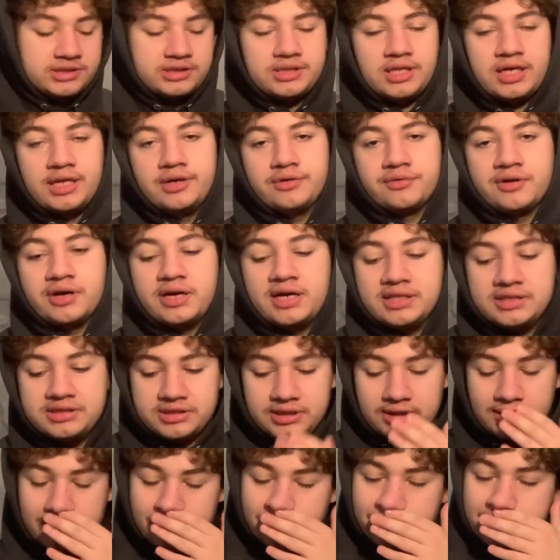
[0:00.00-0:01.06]
line of rods
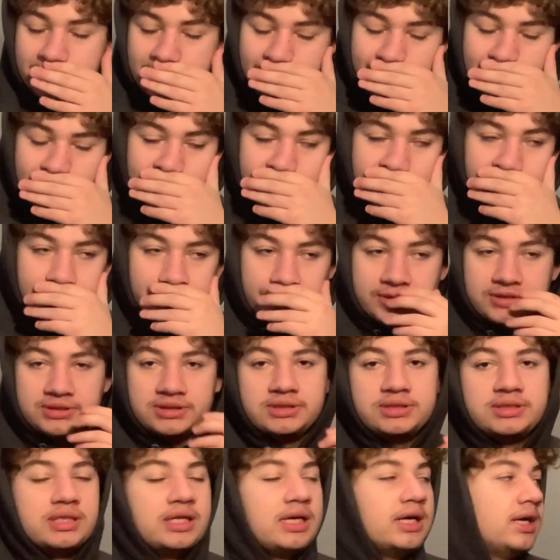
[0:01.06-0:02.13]
along with a couple other
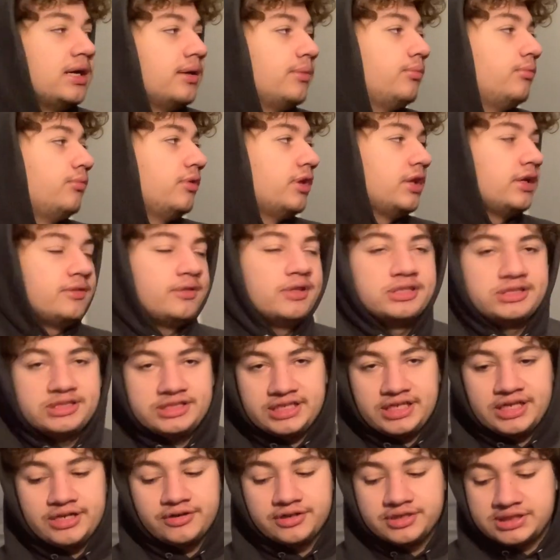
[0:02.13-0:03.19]
ones, like the
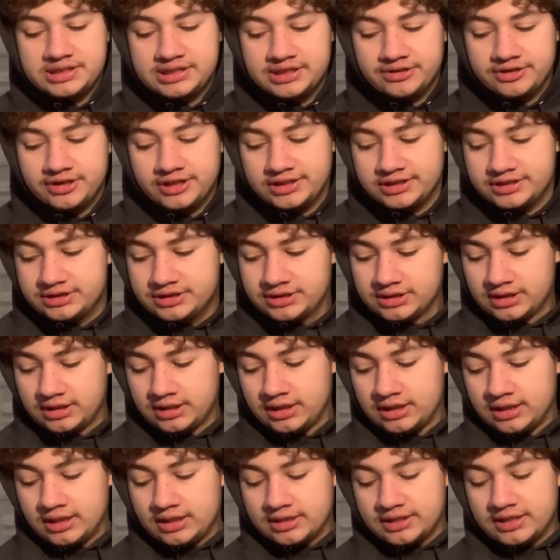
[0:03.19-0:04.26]
Sierra series.
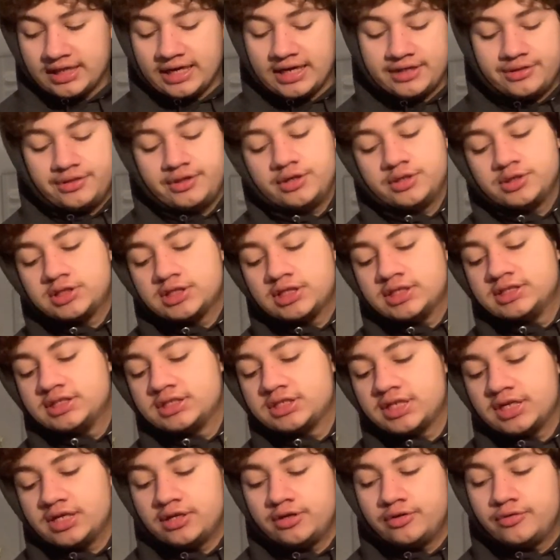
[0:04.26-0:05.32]
They had those on
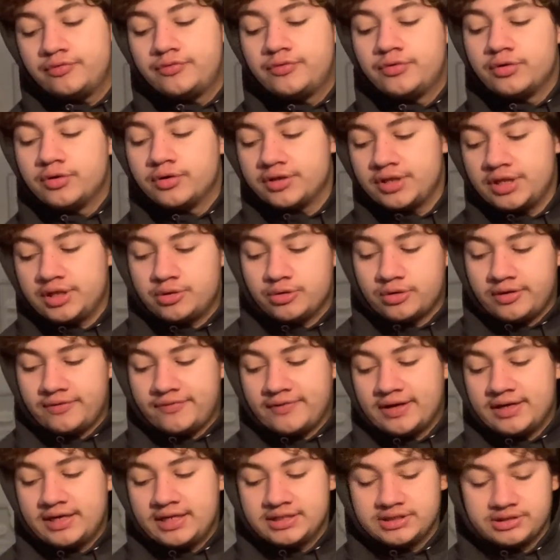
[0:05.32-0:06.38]
sale for the
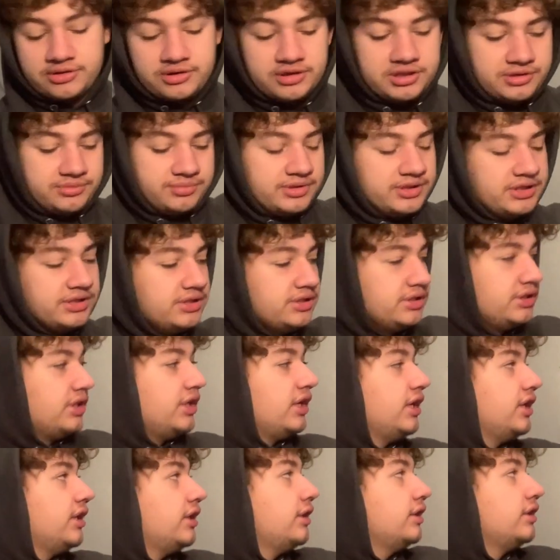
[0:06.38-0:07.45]
25 Days of Christmas.
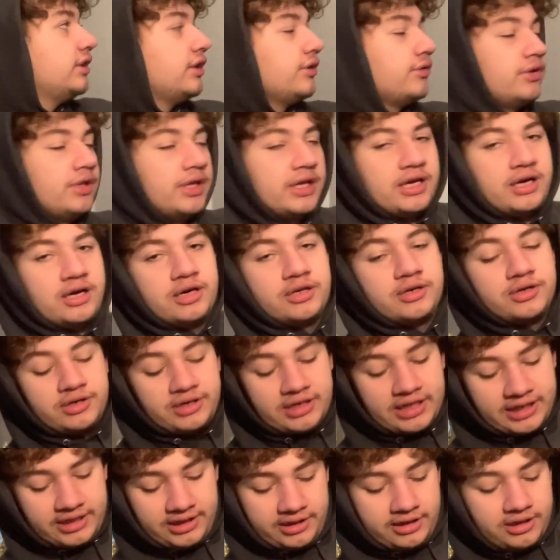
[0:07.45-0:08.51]
They were like
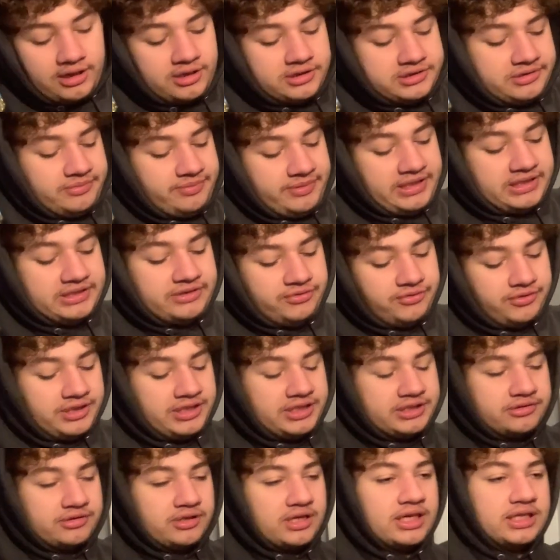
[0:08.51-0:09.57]
$180 a piece for
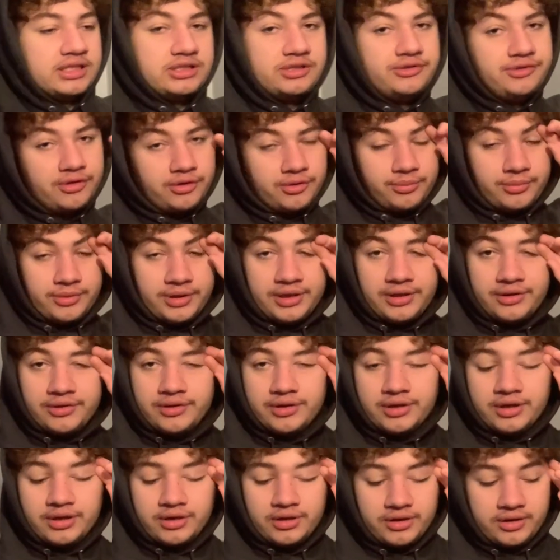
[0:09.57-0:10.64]
these rods. Normally
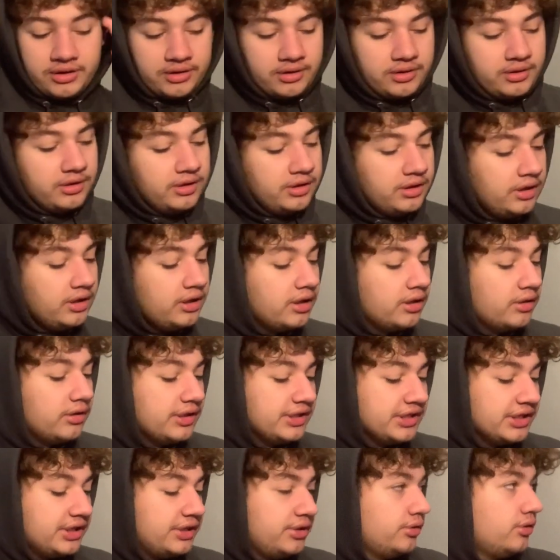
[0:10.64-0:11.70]
they're, in
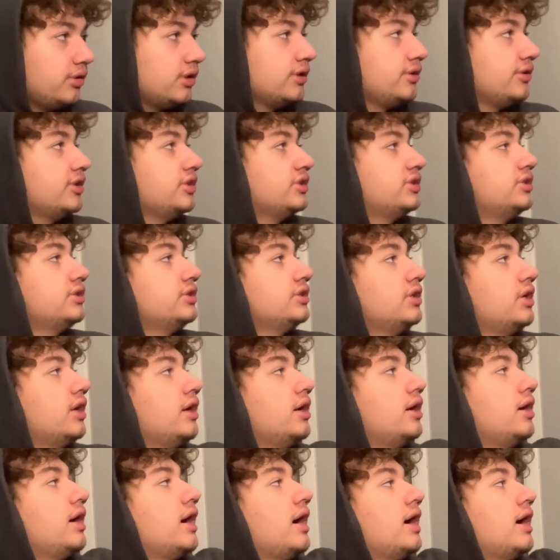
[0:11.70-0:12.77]
the 200s.
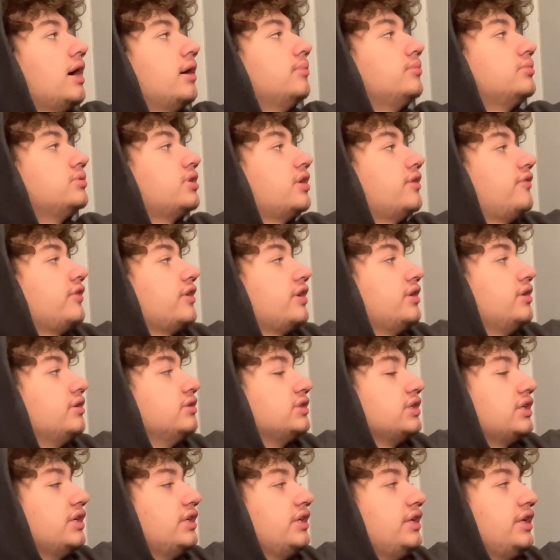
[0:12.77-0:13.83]
So I figured it was a
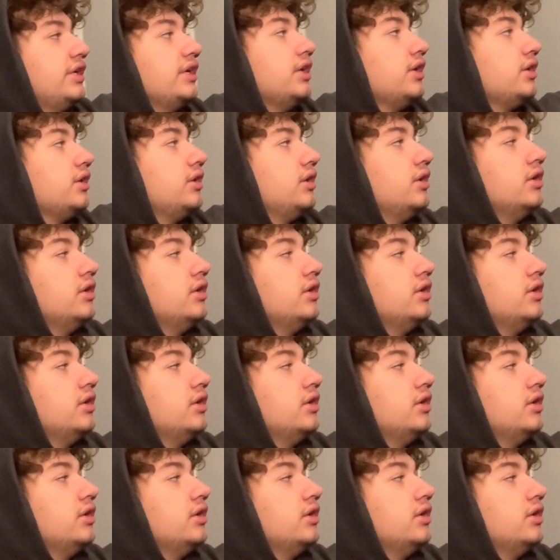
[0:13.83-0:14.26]
good deal.